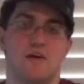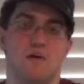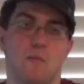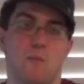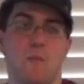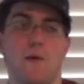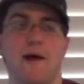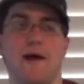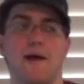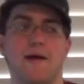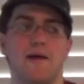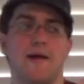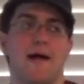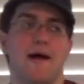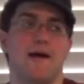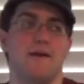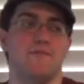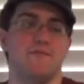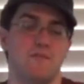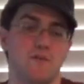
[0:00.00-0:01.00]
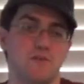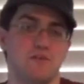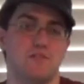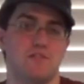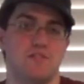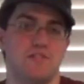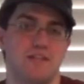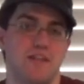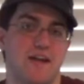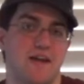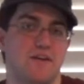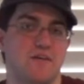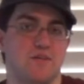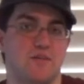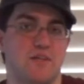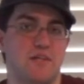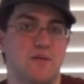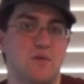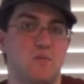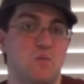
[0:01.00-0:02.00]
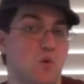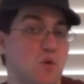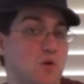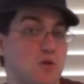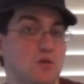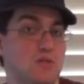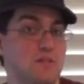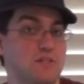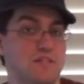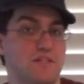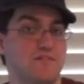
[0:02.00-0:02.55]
Well, I first encountered the world